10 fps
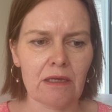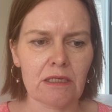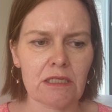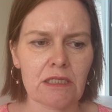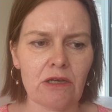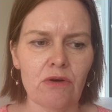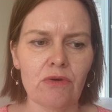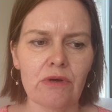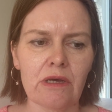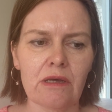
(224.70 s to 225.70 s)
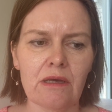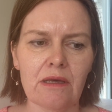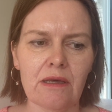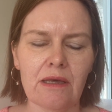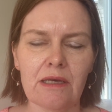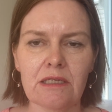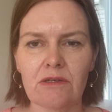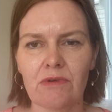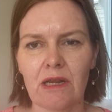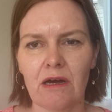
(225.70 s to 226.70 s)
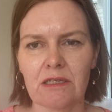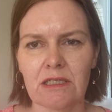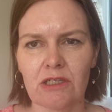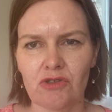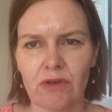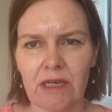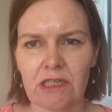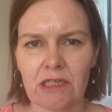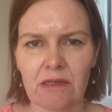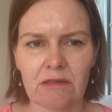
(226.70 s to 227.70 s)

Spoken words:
So it's a really hard situation.